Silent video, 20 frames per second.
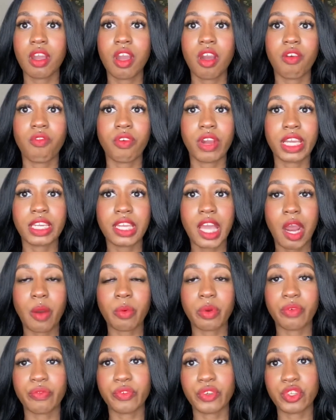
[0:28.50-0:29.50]
Right now we're
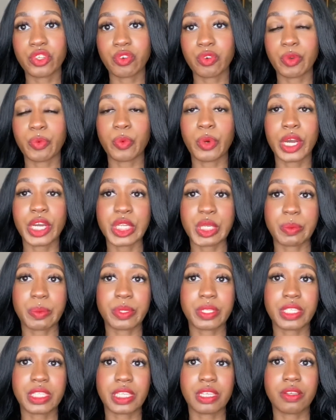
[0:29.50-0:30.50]
featuring
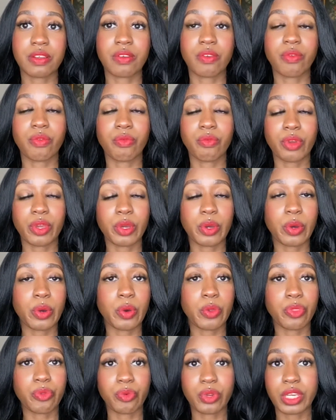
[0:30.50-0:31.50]
100% real
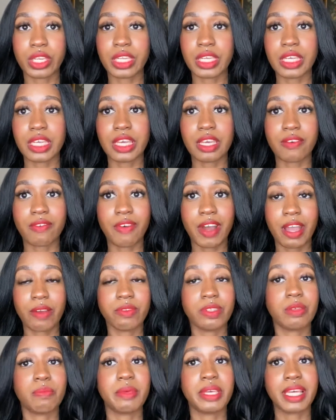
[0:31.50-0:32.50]
3D and 5D
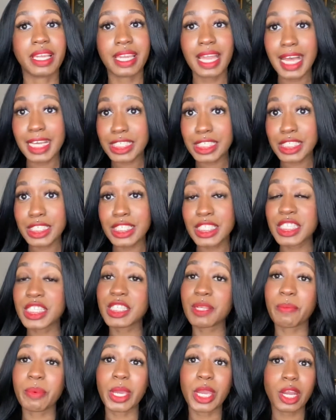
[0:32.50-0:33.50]
mink lashes. The
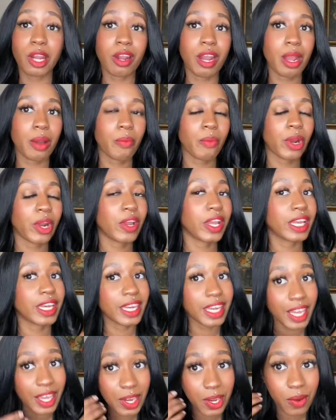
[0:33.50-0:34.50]
pair I'm wearing
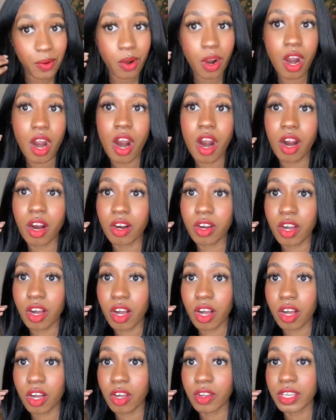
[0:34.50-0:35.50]
now are
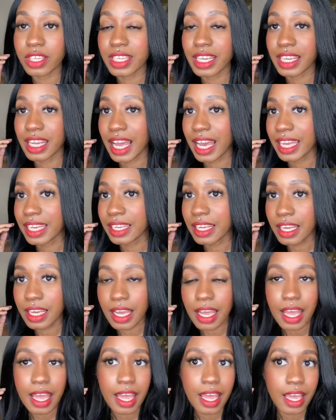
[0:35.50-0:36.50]
called Delilah.
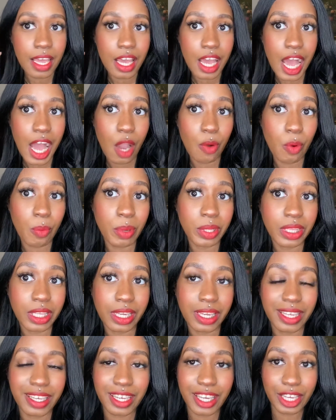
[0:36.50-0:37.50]
I will put the
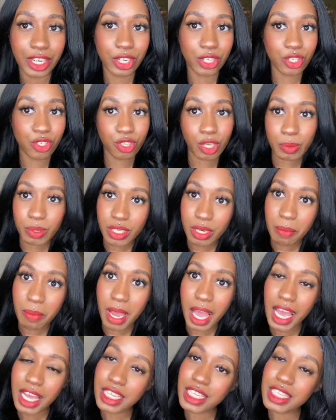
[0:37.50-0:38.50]
link in the description
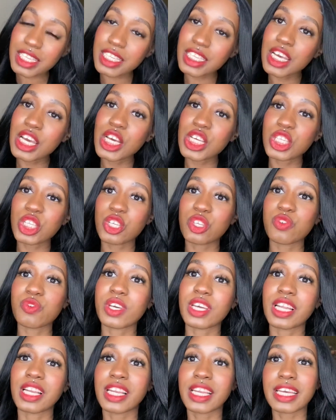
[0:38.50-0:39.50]
box so you can
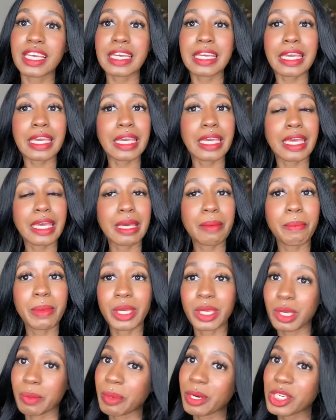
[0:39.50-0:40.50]
click and make
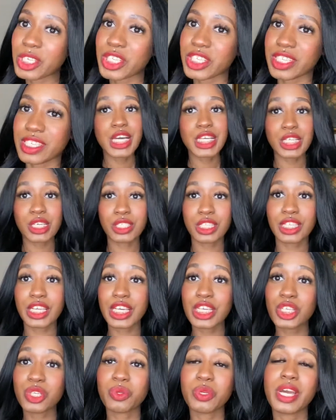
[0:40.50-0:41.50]
your purchase. So
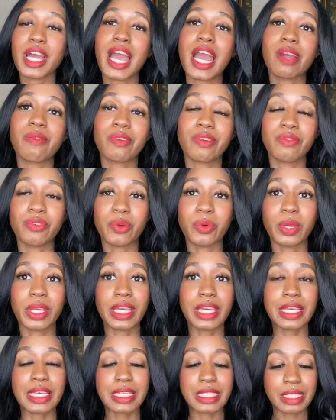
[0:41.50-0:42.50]
today's unit I'm reviewing
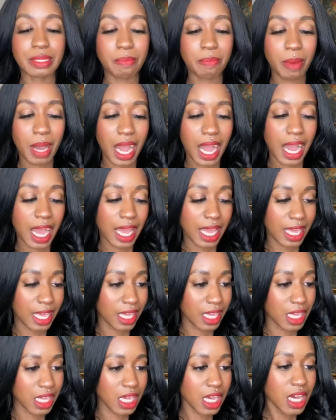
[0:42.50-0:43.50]
is
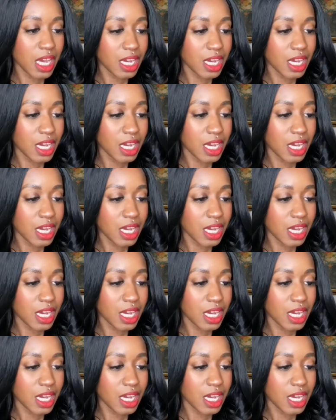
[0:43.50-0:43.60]
by